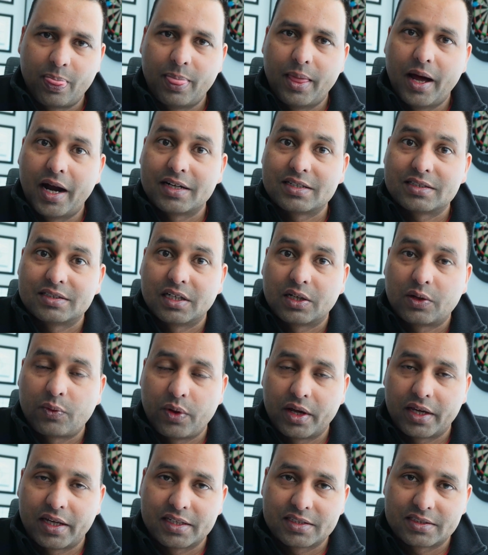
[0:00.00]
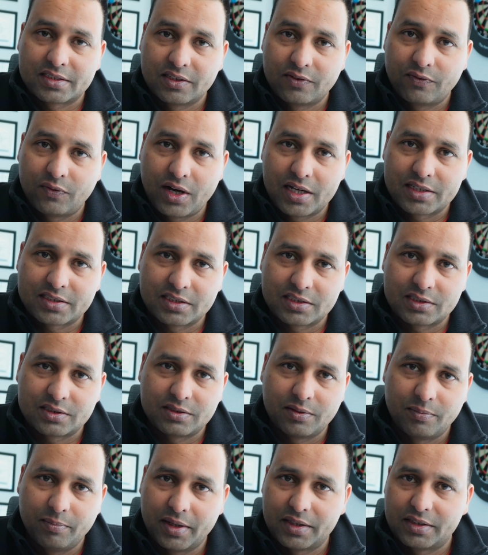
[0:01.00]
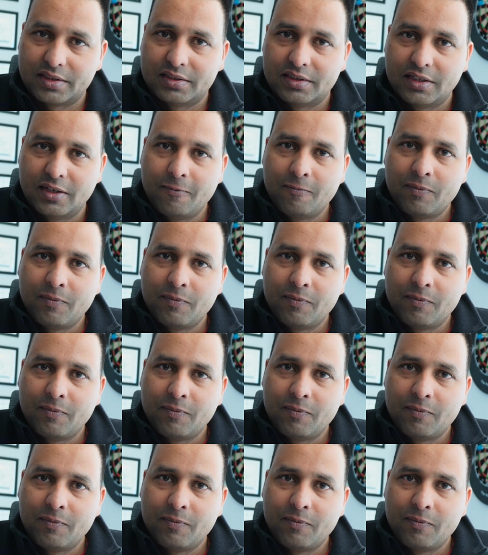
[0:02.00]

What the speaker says: That's the quickest and fastest method.